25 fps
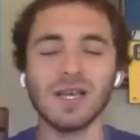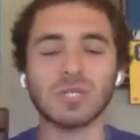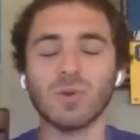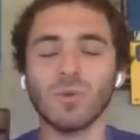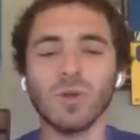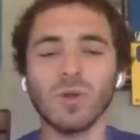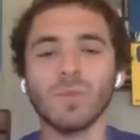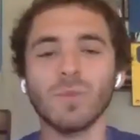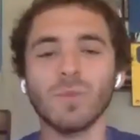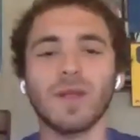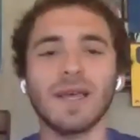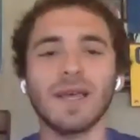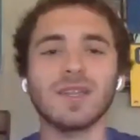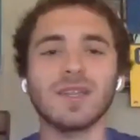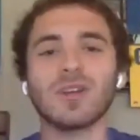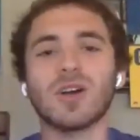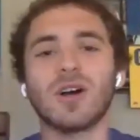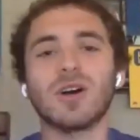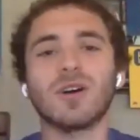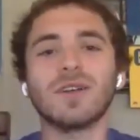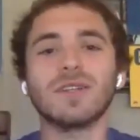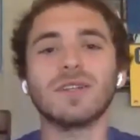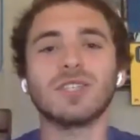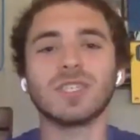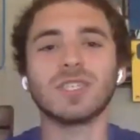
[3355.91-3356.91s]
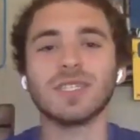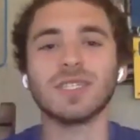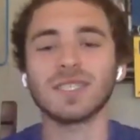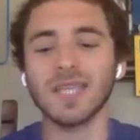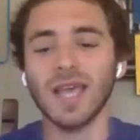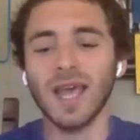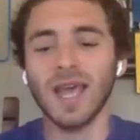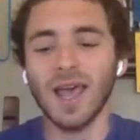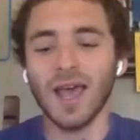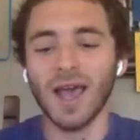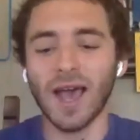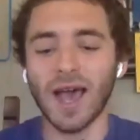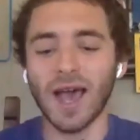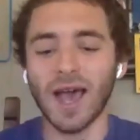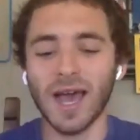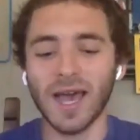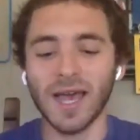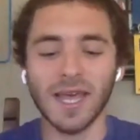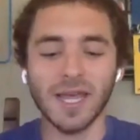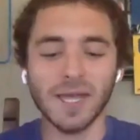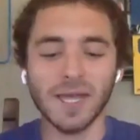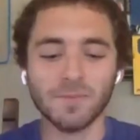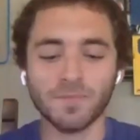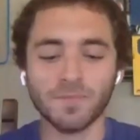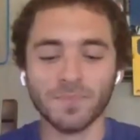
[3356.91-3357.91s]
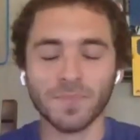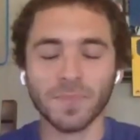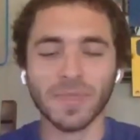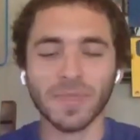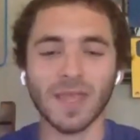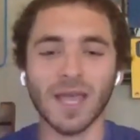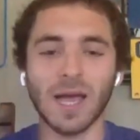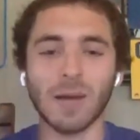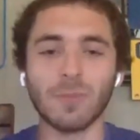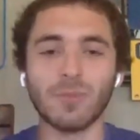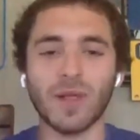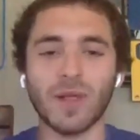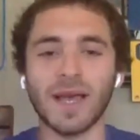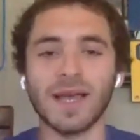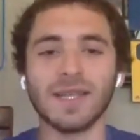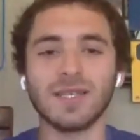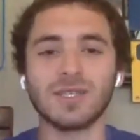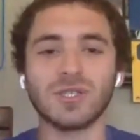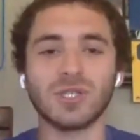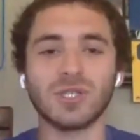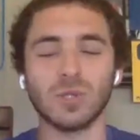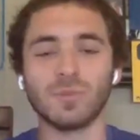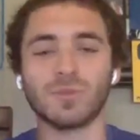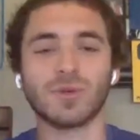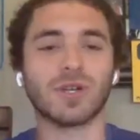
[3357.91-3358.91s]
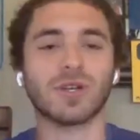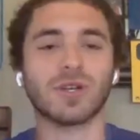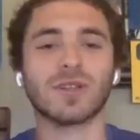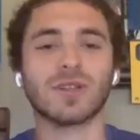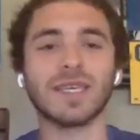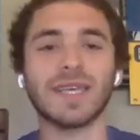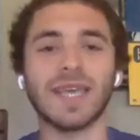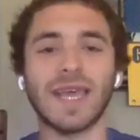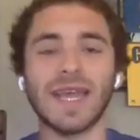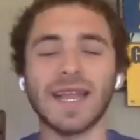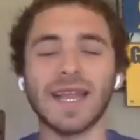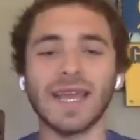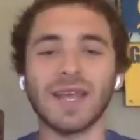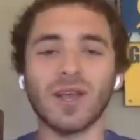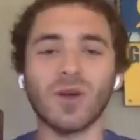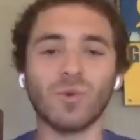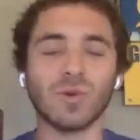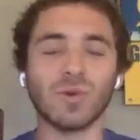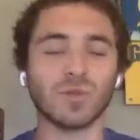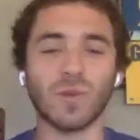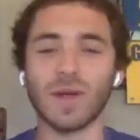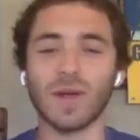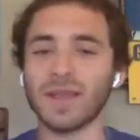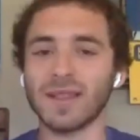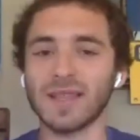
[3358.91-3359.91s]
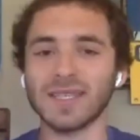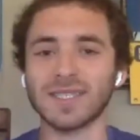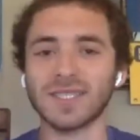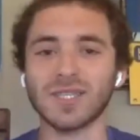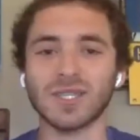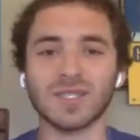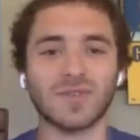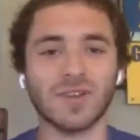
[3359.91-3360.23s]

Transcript: So when you're applying to colleges, I applied to Berkeley and I was waitlisted.